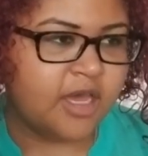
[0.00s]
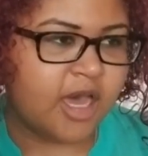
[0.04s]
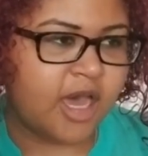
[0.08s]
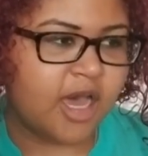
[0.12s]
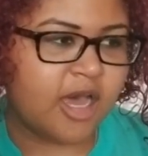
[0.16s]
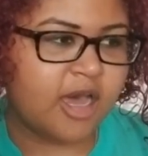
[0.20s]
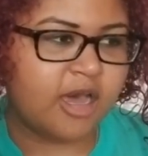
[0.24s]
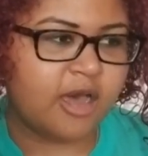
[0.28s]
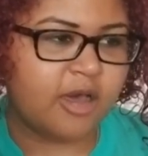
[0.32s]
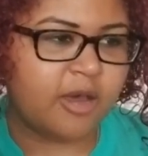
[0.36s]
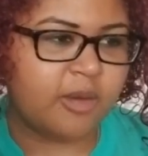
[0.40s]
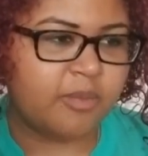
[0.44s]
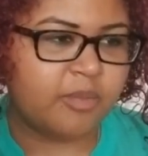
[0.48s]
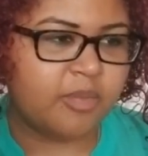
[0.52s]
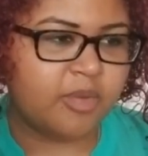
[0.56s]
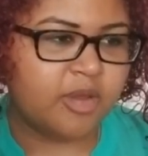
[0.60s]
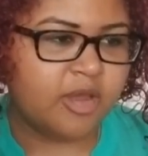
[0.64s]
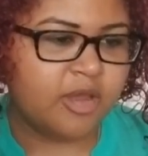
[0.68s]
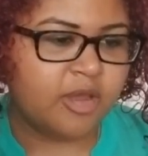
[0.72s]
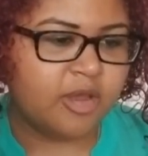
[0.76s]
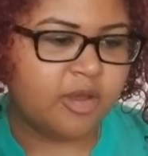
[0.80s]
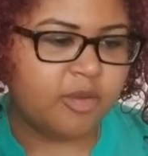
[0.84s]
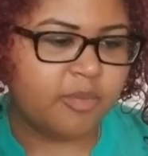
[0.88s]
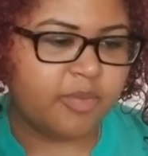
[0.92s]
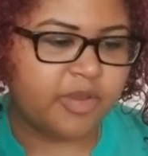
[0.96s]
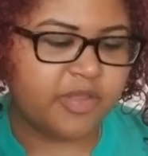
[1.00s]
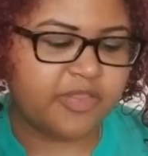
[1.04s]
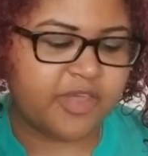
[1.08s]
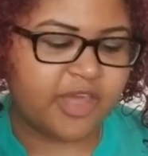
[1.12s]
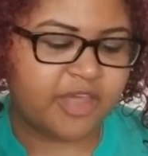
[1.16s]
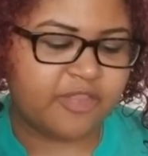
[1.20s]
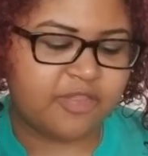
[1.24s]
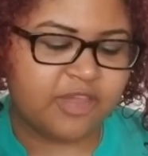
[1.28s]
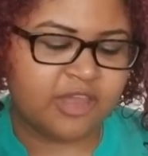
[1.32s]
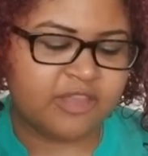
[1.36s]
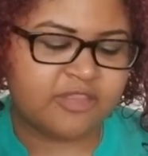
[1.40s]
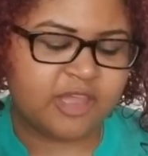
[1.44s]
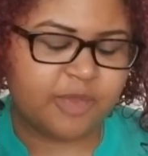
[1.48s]
Um, but I
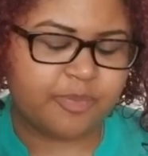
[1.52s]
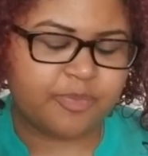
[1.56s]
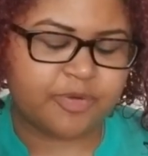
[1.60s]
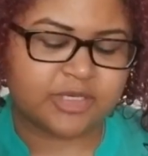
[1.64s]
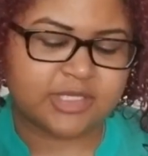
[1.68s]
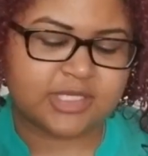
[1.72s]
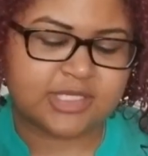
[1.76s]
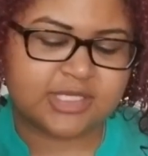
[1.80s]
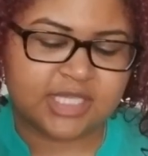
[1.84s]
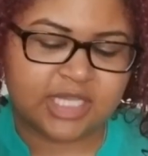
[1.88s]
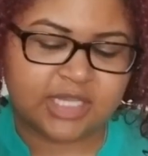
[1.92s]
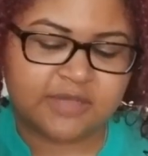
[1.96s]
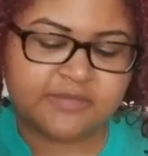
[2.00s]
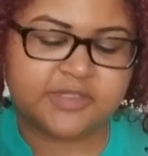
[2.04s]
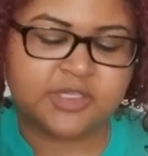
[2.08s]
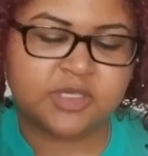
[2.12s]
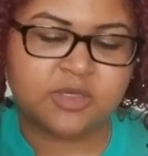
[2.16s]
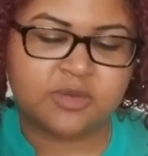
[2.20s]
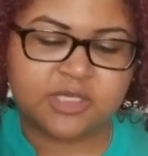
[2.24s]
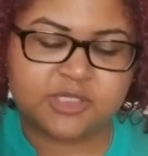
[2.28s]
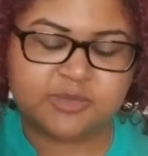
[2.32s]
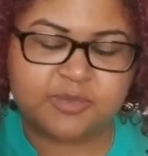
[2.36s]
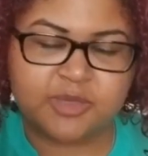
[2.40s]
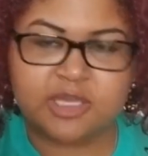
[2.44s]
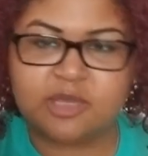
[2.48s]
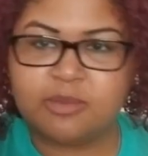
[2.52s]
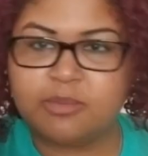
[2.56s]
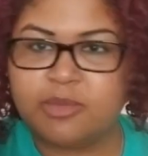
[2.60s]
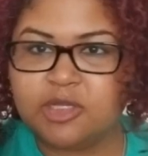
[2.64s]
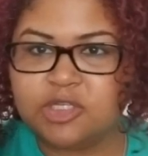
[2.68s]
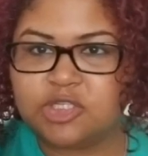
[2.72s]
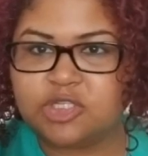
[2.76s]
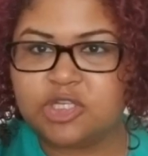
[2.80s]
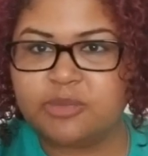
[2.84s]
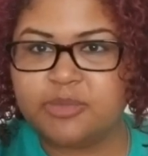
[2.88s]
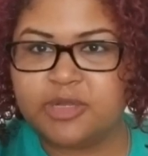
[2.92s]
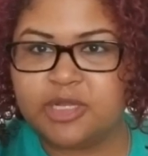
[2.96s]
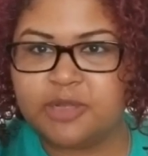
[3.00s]
think they perceived you as being
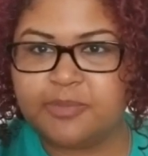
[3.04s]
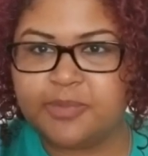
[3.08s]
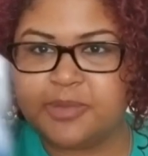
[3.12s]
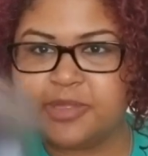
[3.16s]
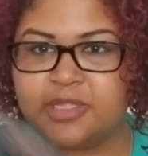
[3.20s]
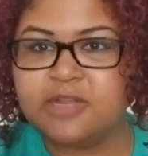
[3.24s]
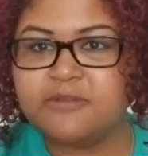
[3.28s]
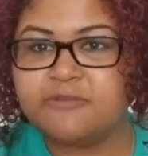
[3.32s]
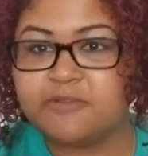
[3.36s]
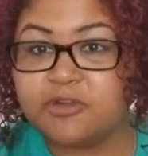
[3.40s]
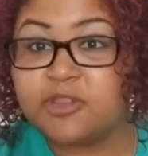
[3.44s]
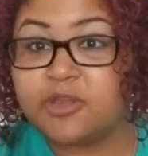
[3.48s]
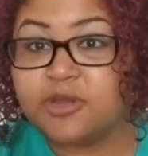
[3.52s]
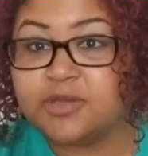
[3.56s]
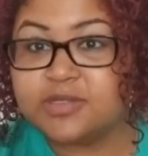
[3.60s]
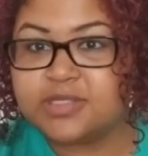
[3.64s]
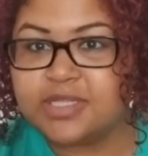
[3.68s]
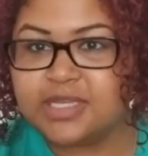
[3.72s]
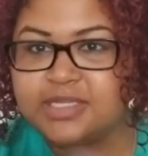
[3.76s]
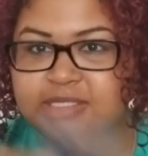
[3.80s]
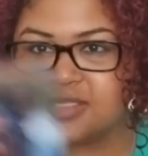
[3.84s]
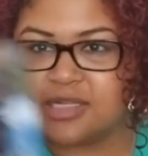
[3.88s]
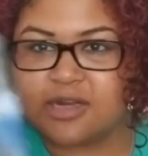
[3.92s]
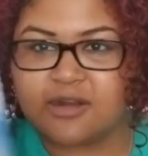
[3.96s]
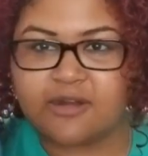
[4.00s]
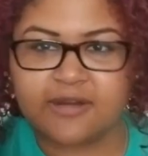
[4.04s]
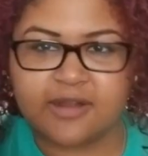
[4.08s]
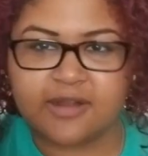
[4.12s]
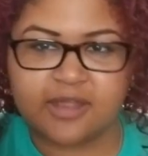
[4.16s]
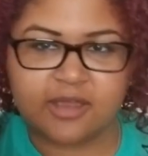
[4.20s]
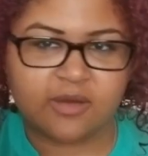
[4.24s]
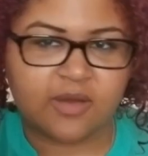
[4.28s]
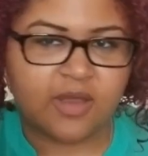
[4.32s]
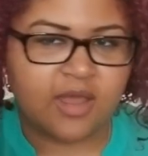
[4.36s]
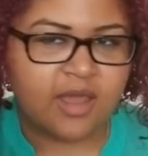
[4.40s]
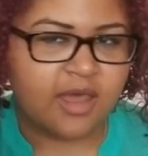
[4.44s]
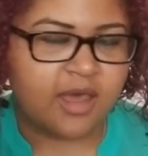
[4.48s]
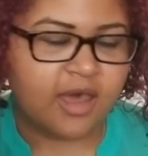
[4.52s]
emotionally manipulative for those in that
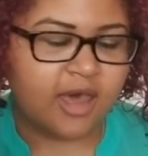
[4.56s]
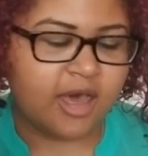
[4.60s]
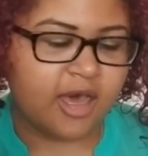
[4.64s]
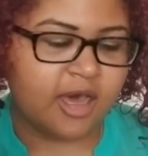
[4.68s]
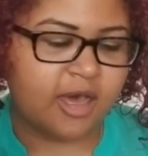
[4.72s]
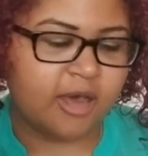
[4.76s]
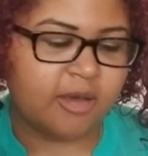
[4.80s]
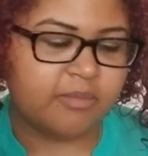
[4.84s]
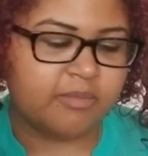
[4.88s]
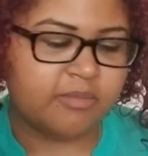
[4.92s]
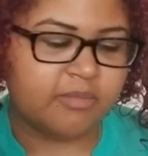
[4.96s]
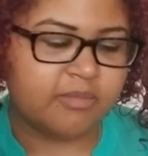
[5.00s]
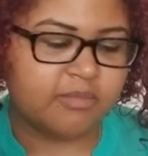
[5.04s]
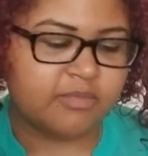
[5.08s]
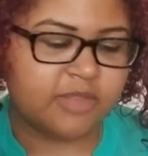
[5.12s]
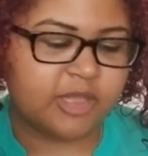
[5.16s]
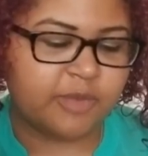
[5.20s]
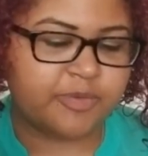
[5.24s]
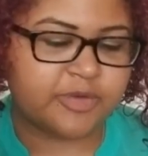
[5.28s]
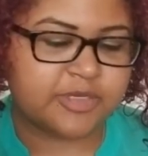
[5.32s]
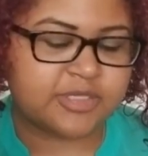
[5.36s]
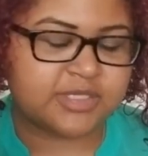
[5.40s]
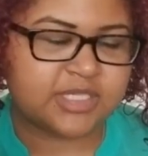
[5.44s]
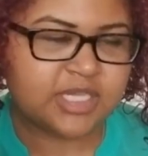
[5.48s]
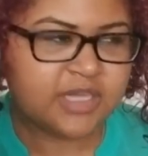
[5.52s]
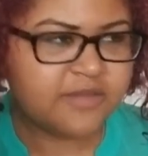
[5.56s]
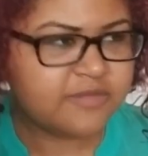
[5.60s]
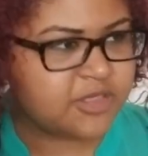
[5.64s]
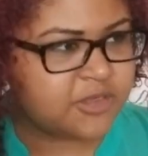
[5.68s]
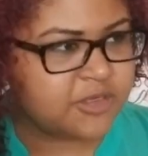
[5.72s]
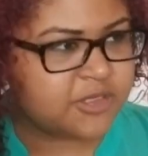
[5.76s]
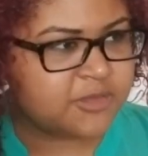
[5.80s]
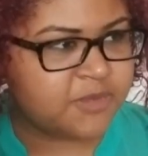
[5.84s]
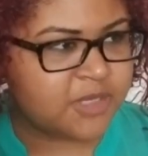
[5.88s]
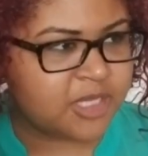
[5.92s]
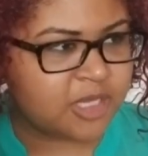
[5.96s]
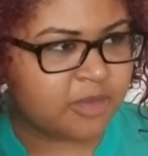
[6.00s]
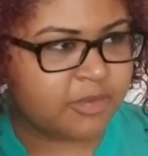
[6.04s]
scenario. Um, they perceived you
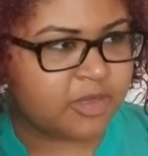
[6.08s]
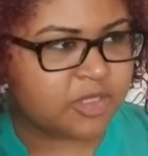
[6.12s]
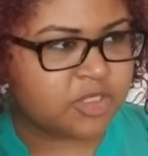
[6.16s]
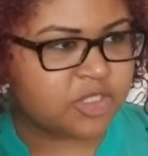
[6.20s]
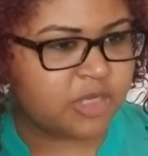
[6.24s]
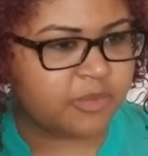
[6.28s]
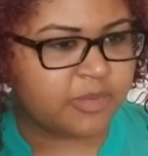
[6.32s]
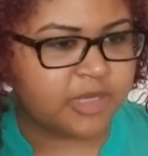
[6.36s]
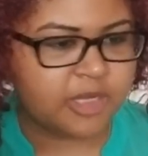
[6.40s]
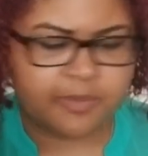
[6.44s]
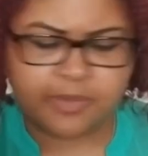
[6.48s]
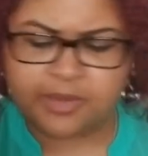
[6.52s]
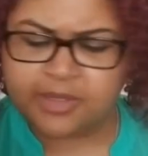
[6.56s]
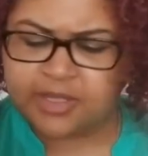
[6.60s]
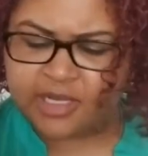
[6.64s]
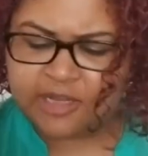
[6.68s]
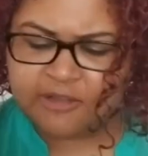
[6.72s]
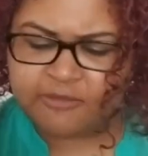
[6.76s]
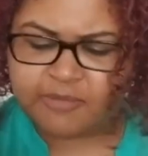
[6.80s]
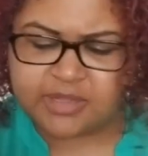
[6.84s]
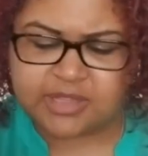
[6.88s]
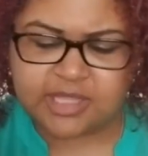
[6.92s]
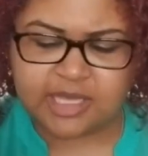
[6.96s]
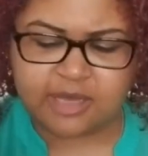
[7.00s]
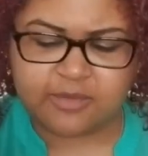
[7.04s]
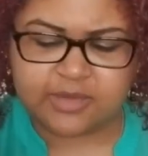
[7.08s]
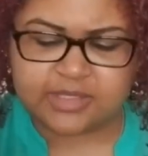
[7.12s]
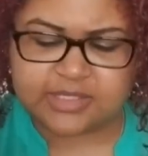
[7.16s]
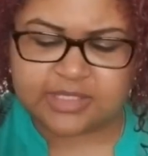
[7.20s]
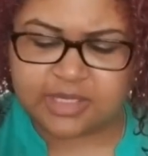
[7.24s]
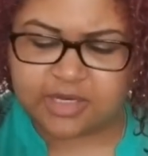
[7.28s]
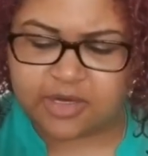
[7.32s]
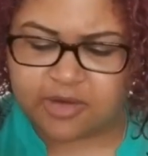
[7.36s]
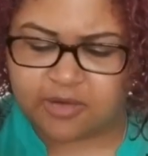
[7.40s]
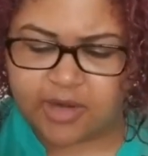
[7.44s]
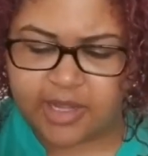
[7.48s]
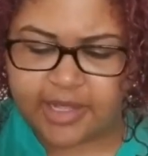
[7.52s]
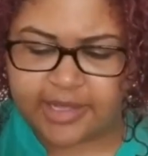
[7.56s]
as being emotionally manipulative, but that
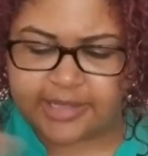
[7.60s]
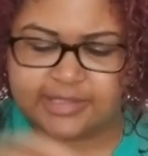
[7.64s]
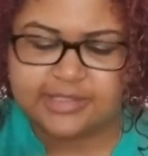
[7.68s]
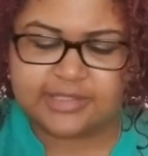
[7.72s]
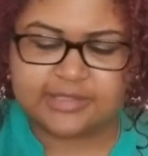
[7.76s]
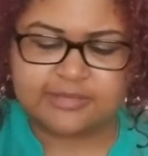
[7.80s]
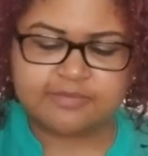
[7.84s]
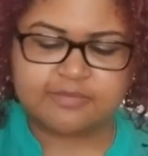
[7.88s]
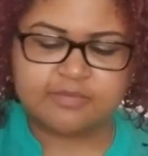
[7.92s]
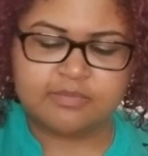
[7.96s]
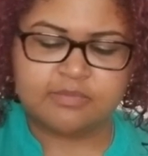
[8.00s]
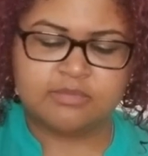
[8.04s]
wasn't correct.